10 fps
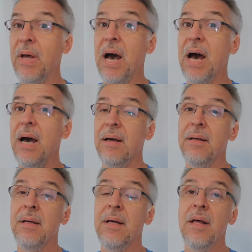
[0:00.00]
Ah,
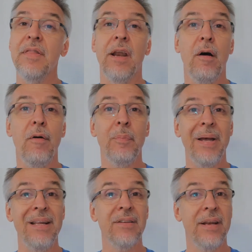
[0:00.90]
that all
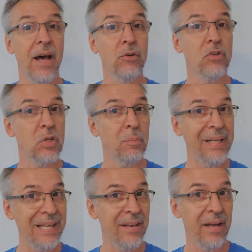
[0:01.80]
depends on how you
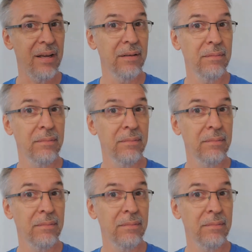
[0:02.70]
display the deck.